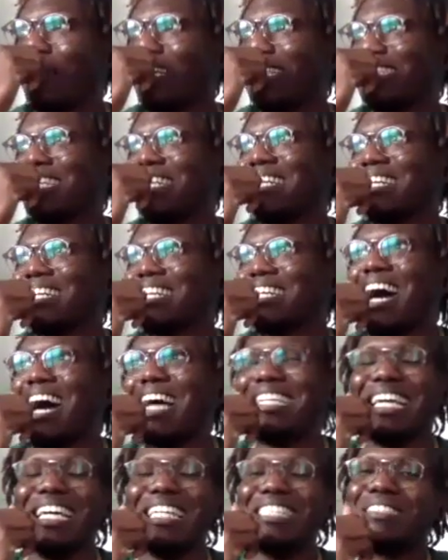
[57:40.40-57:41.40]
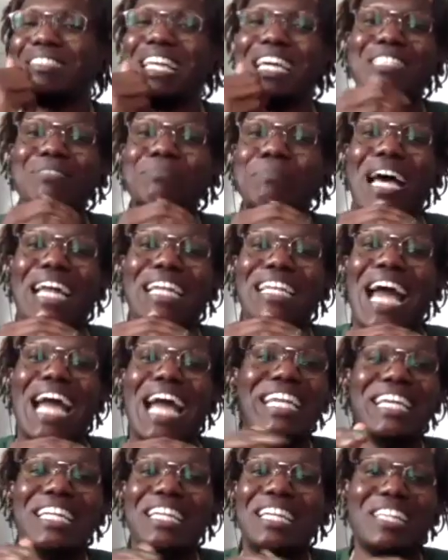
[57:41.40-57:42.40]
listening to car, that's my
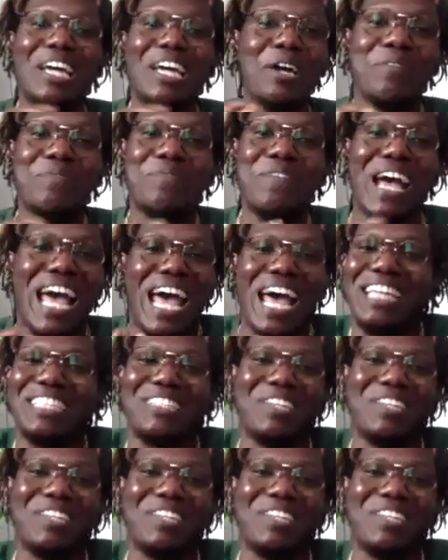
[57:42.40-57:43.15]
90 and the 35